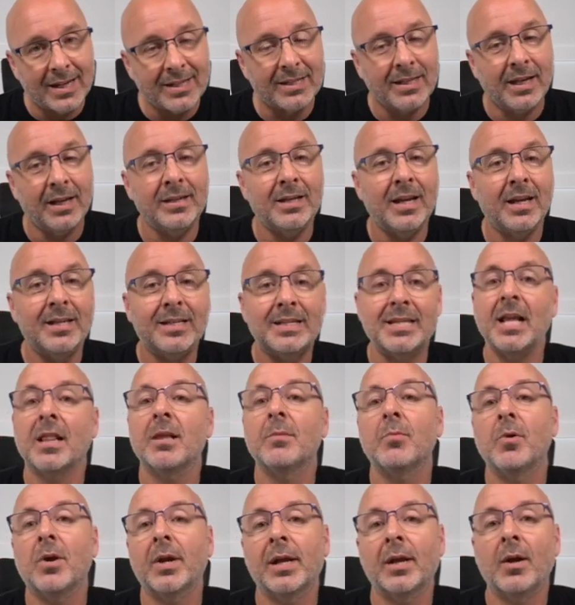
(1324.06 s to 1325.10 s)
Sunday,
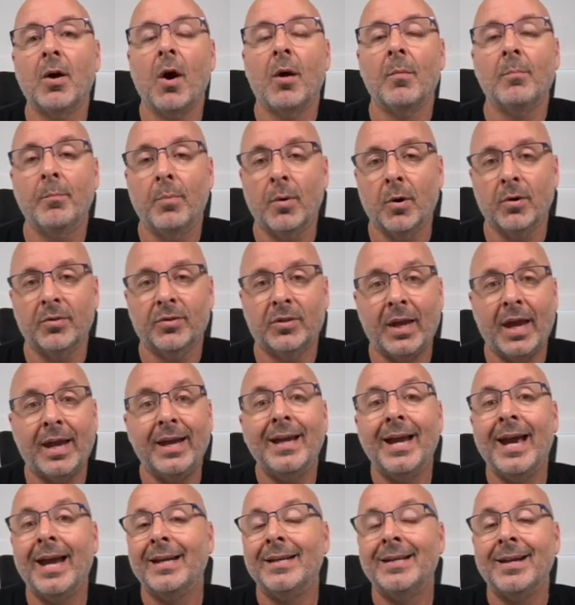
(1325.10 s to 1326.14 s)
celebrating our birthday
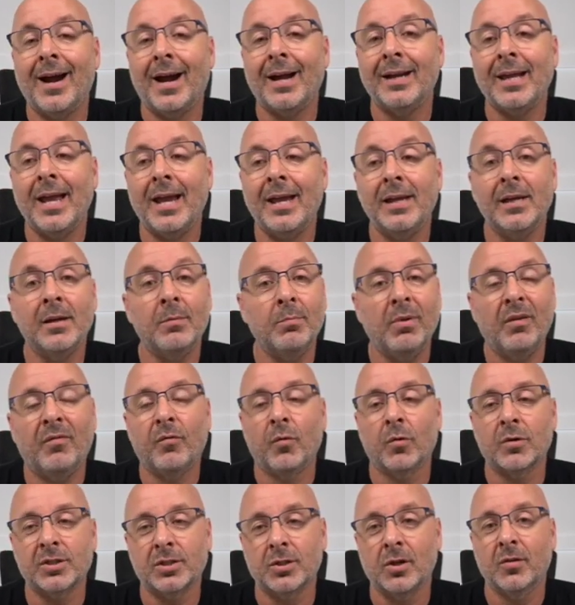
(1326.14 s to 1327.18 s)
at 9 a.m.
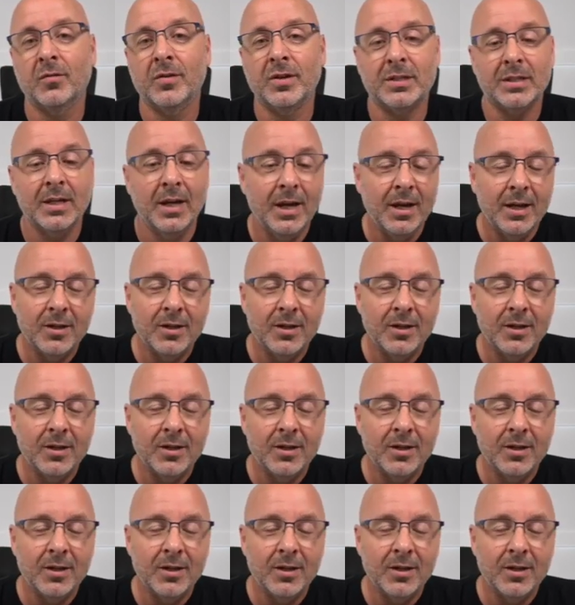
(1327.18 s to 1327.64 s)
before service.